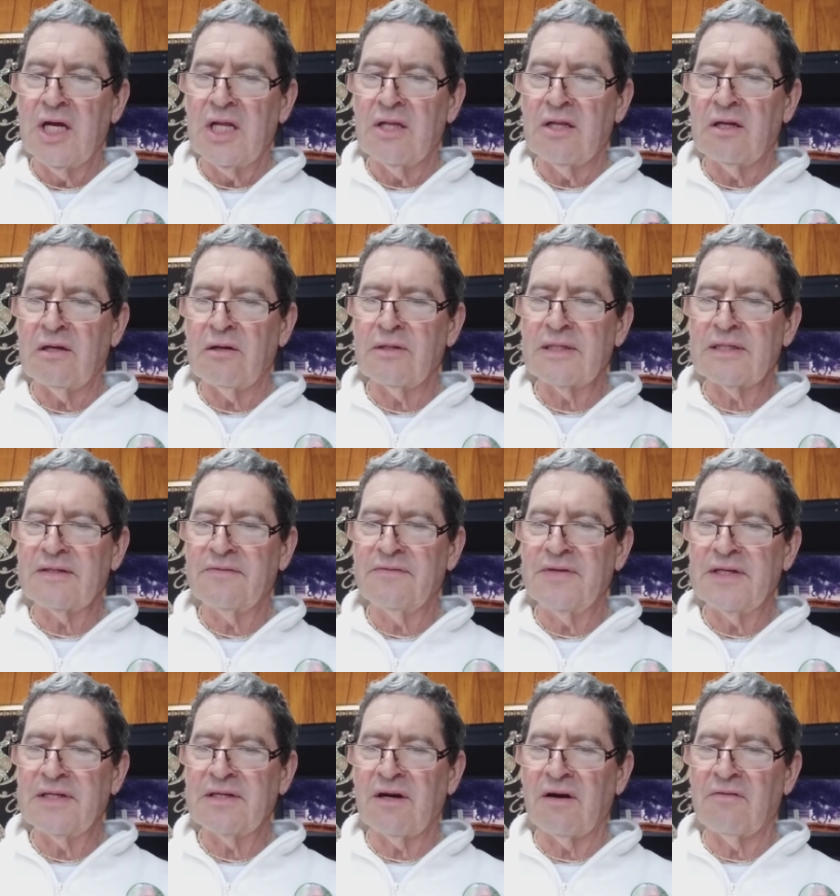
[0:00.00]
The lotus
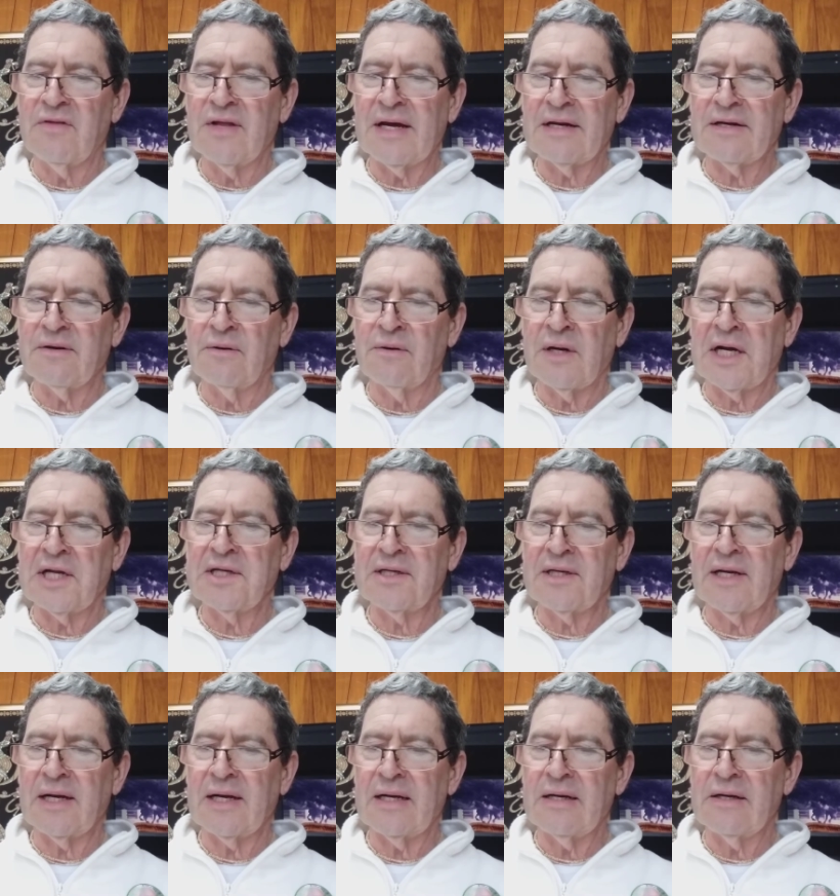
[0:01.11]
feet of that
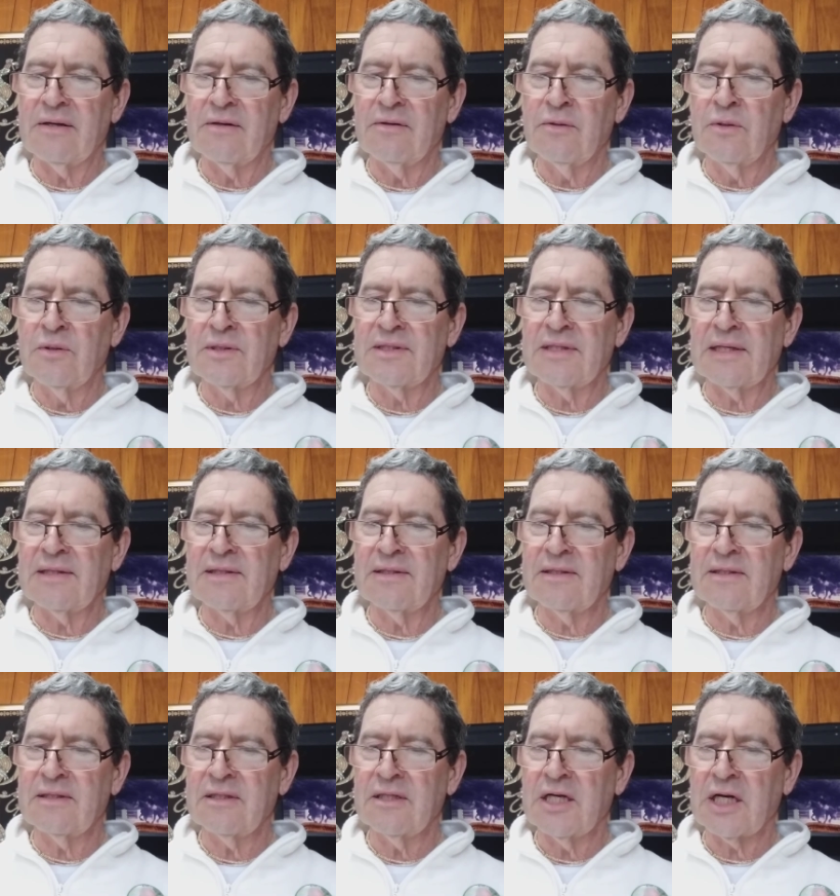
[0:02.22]
Radhika, who
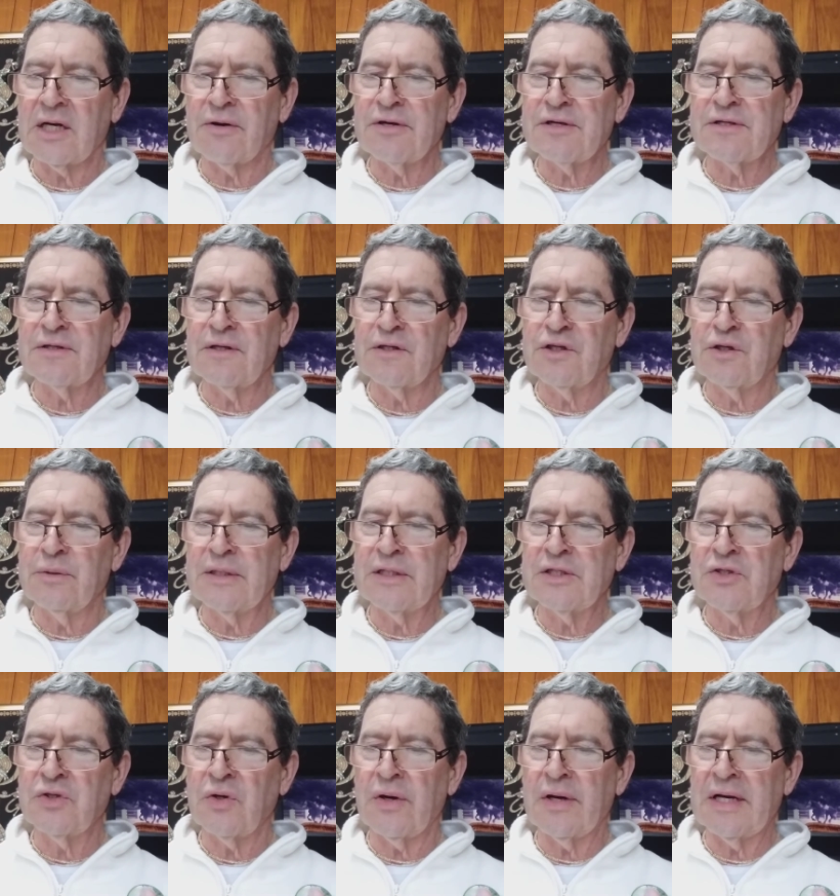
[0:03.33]
sends Krishna to
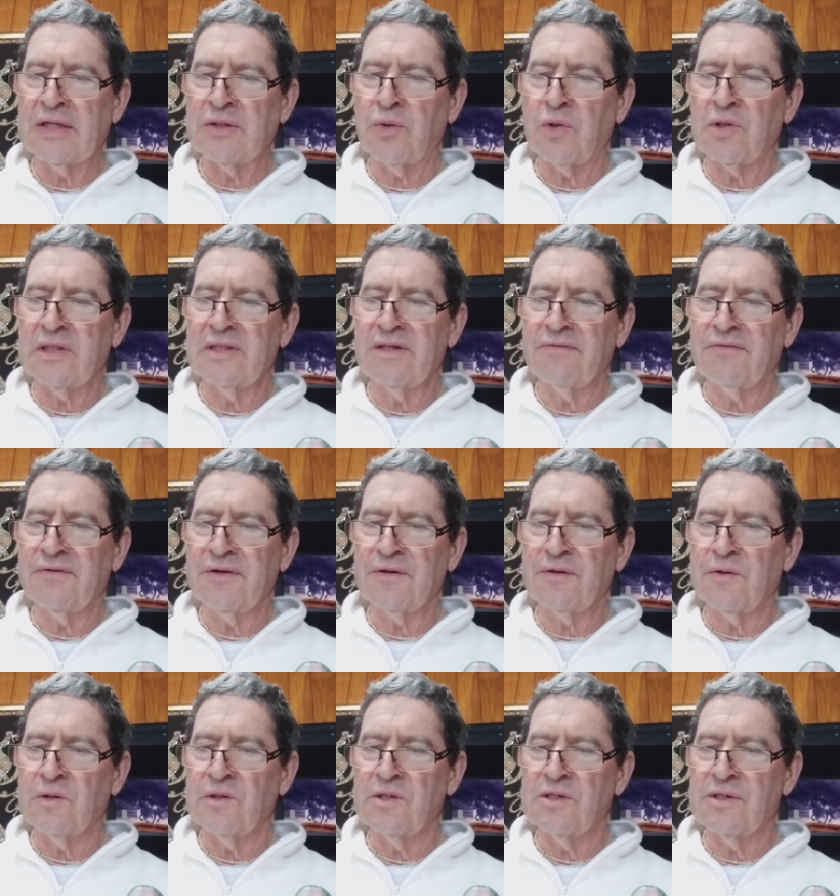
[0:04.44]
enjoy in all the different
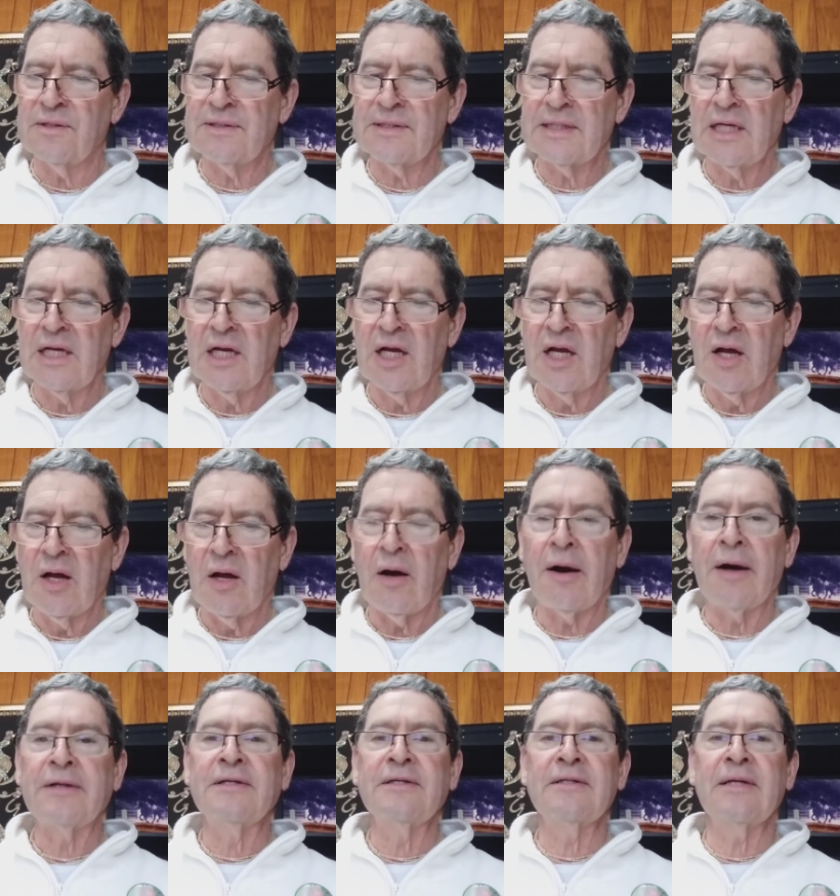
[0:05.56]
kunjas
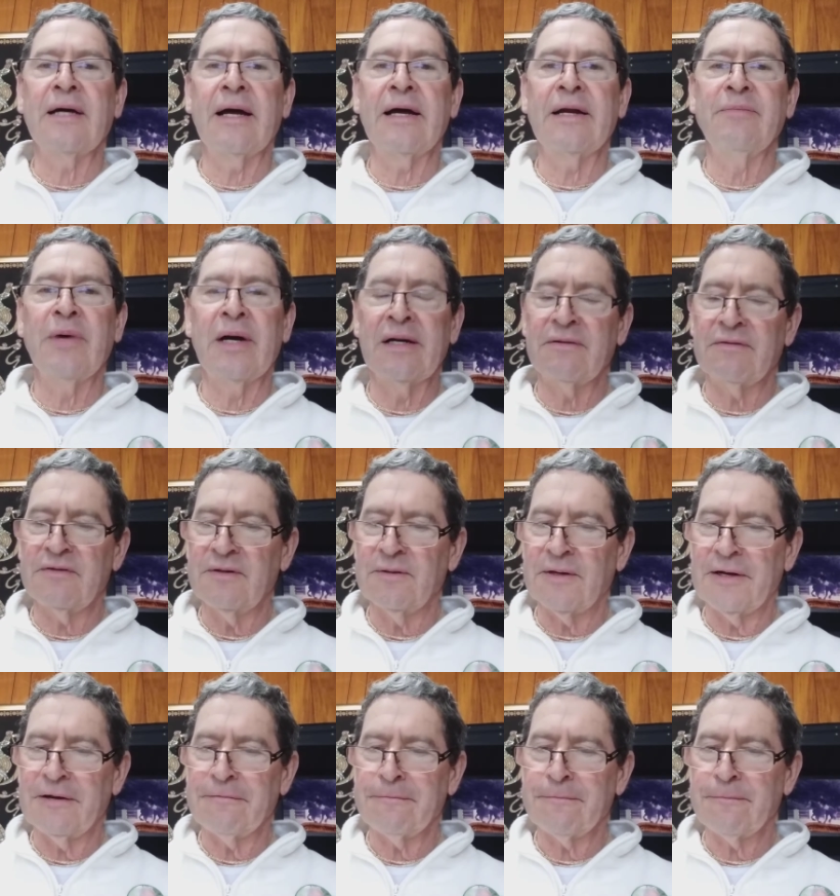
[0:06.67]
are desired by
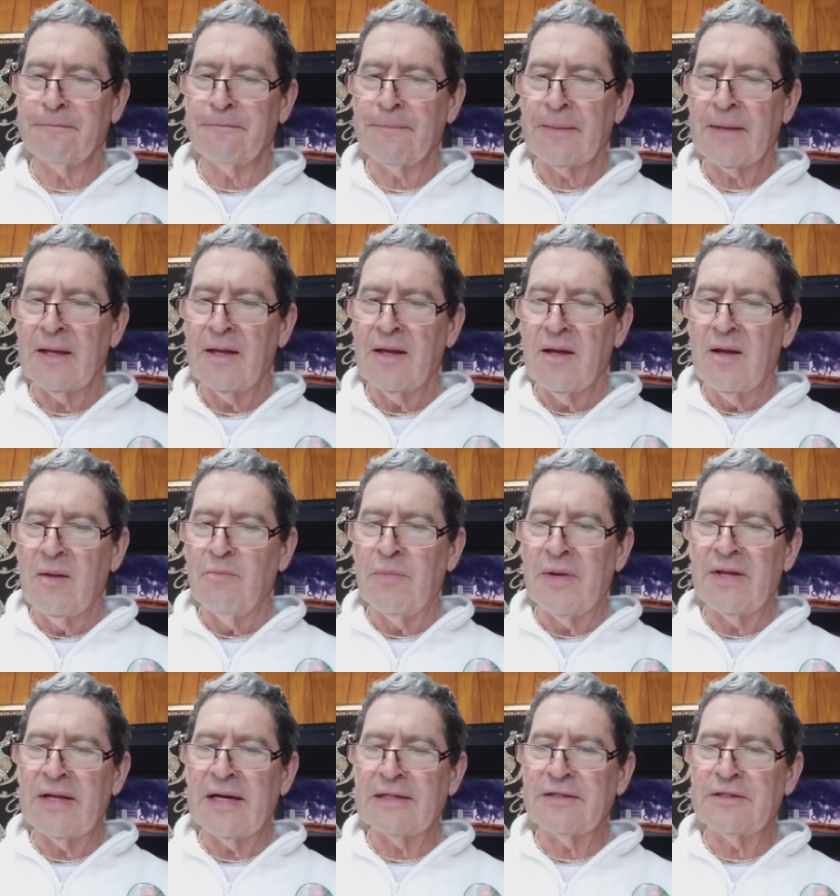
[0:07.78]
everyone. May
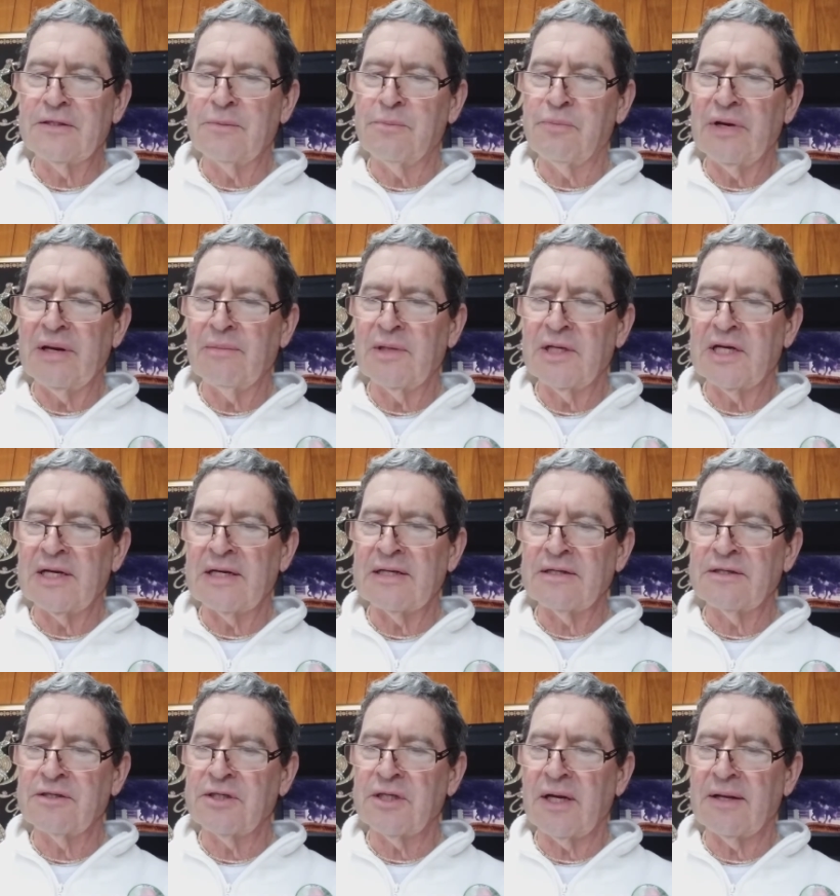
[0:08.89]
that supremely
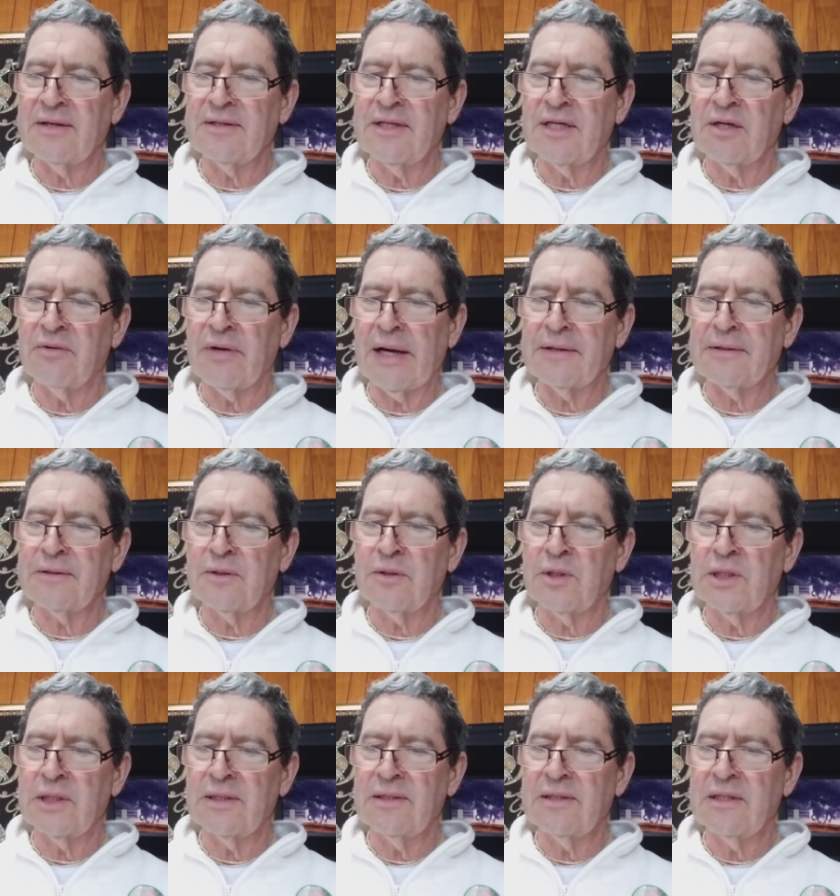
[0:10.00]
enchanting
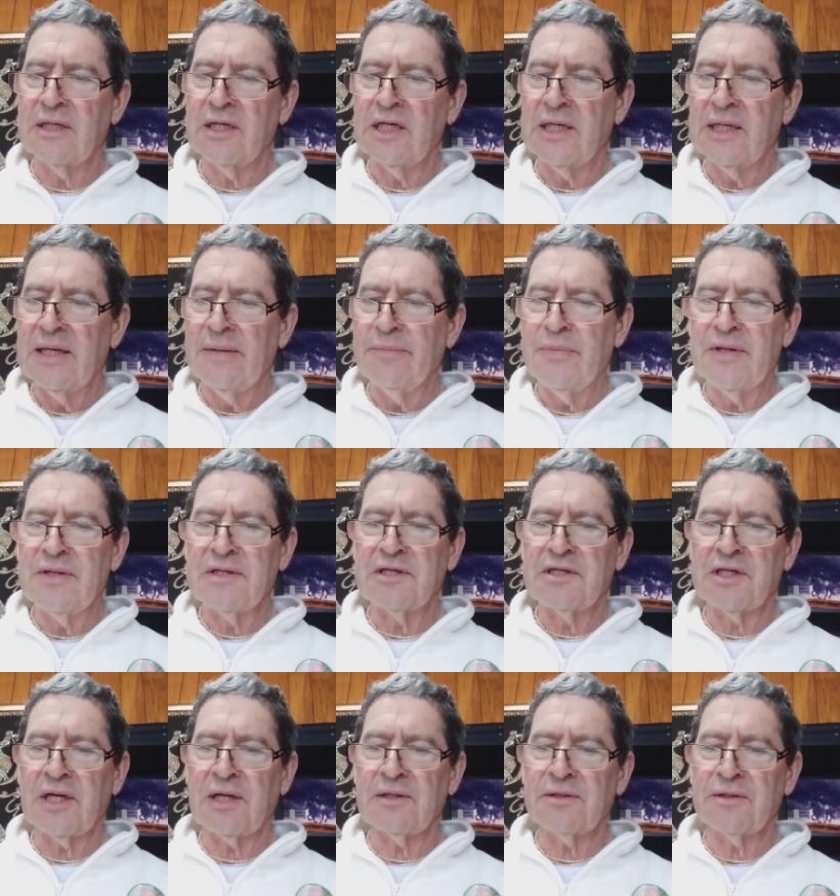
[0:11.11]
Radhakund be the
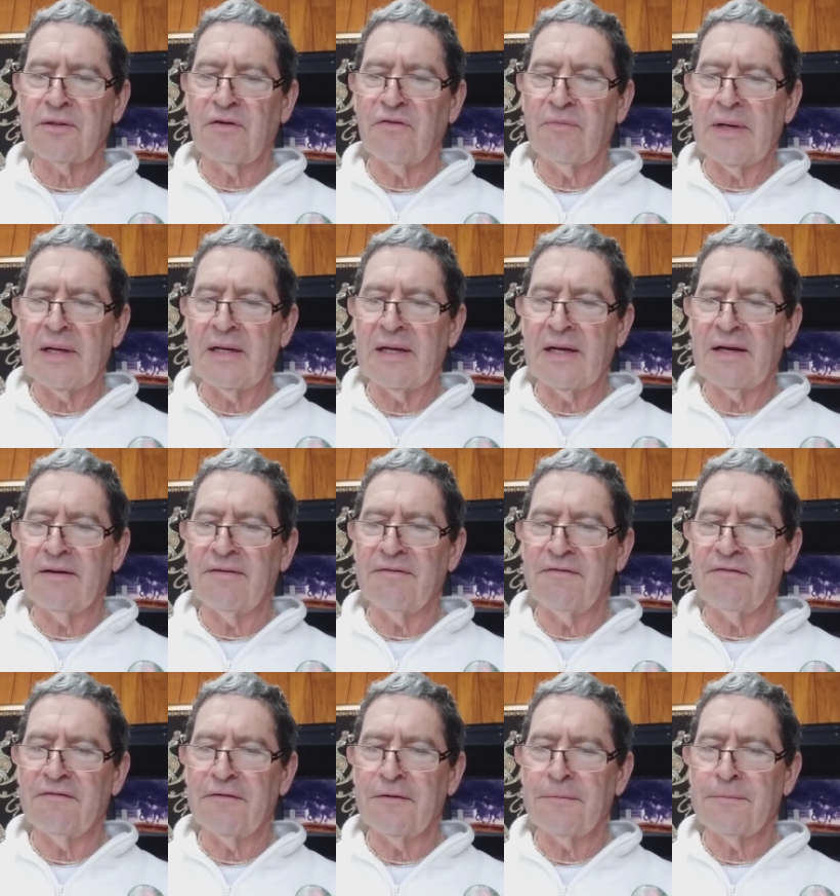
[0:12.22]
shelter of my life.